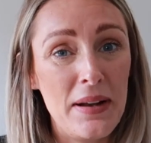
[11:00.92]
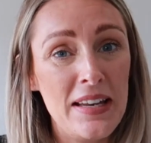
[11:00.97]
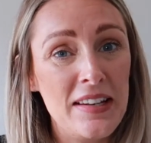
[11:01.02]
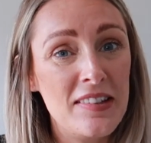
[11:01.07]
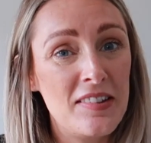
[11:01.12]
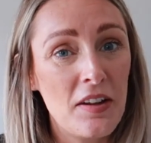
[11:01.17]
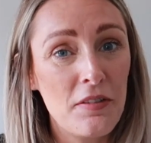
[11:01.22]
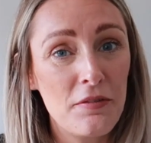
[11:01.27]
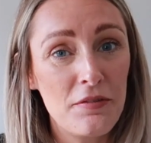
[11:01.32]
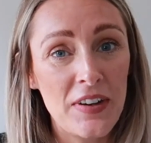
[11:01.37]

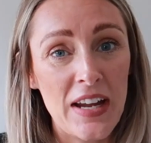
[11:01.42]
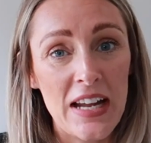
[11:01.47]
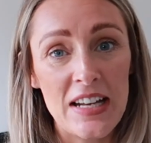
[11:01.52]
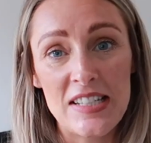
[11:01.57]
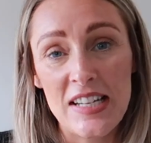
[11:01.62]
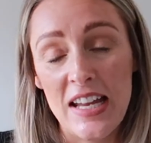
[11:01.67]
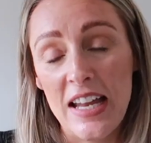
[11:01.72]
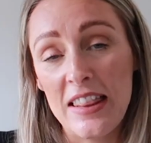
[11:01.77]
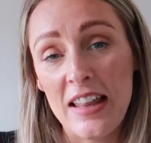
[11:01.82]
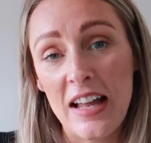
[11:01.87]
please don't forget
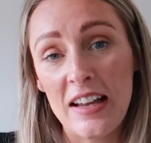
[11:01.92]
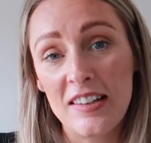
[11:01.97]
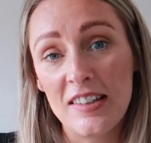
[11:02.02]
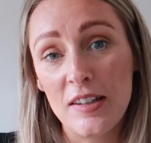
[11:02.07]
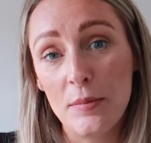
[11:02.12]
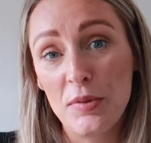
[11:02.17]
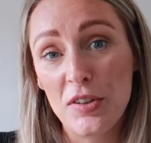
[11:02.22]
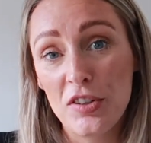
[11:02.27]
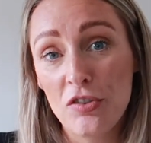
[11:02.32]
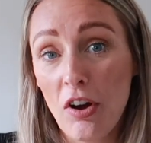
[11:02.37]
to hit that
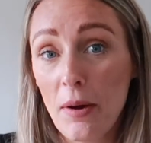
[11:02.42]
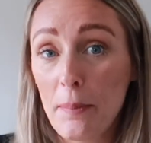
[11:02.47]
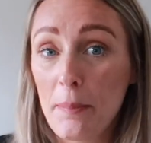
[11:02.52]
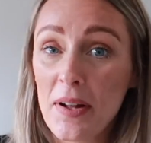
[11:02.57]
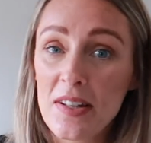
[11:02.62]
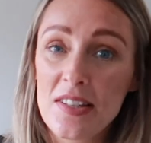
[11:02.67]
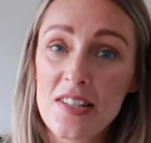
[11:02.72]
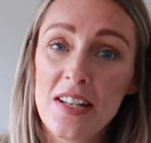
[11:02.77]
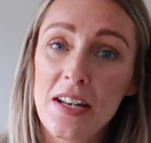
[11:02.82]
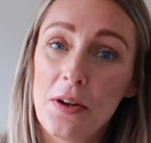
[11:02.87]
subscribe
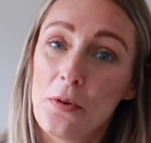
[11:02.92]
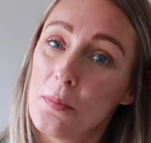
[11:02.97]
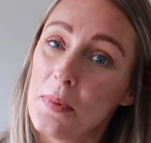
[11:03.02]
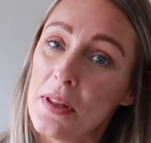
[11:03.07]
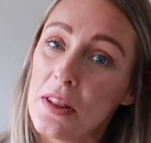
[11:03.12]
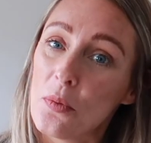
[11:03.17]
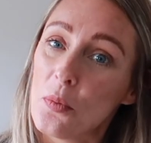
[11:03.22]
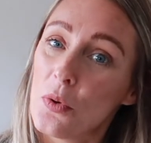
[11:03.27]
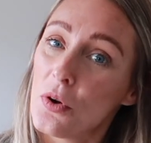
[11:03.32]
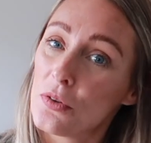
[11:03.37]
button, it will
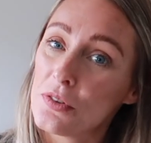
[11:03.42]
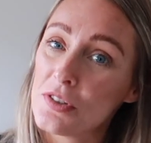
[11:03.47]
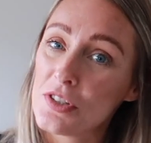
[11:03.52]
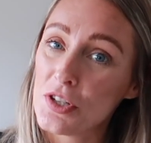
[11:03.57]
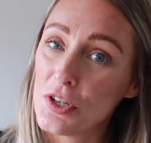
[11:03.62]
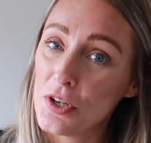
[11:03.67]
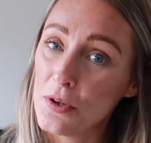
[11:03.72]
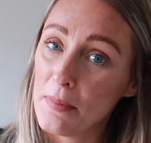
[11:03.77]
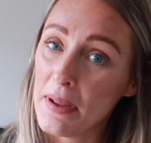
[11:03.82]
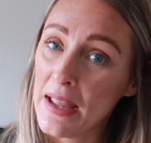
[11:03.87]
mean the world
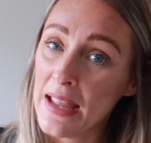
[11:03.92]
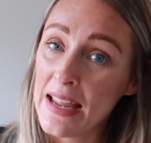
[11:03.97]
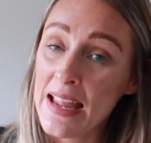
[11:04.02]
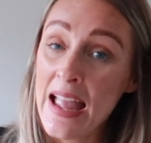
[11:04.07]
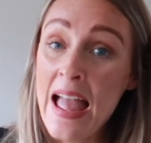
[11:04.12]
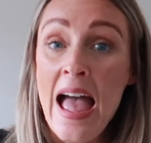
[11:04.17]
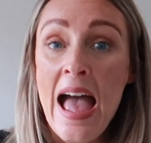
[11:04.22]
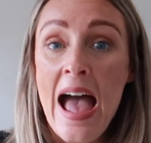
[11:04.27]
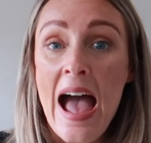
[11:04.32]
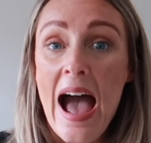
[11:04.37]
to
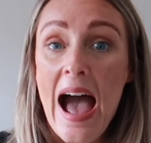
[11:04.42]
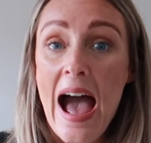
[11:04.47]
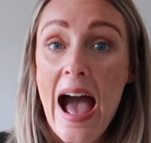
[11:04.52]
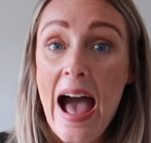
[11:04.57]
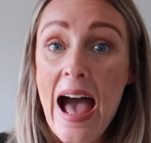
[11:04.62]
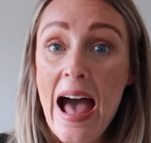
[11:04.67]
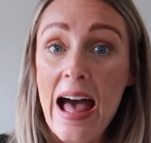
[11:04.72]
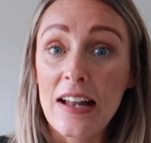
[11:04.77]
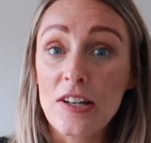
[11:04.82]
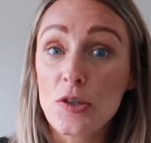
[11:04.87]
me.
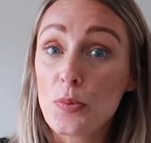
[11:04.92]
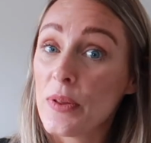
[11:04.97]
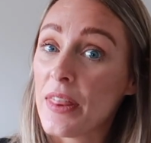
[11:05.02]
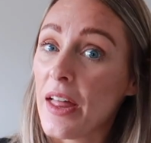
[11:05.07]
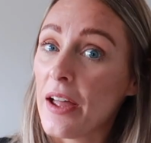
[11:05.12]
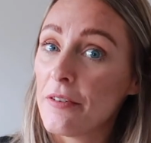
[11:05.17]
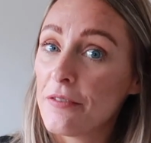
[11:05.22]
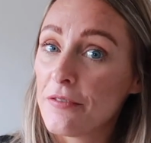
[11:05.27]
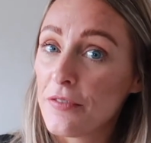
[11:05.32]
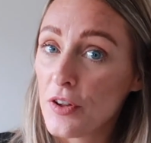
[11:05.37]
And
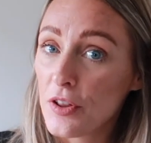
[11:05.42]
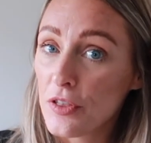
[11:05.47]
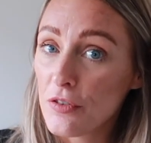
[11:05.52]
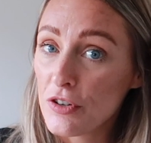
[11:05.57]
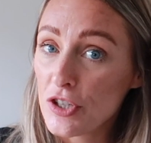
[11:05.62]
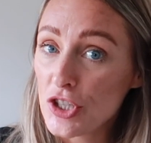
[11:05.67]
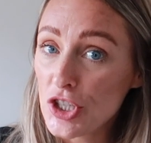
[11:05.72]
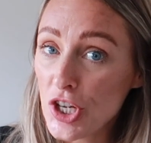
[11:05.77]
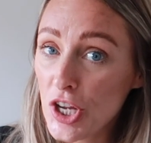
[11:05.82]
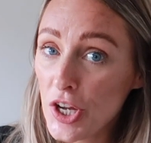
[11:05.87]
without further
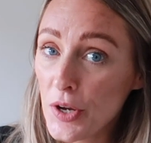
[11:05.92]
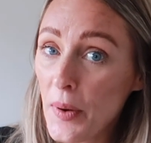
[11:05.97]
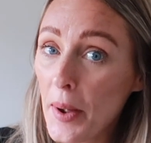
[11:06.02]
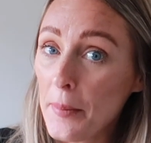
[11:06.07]
ado,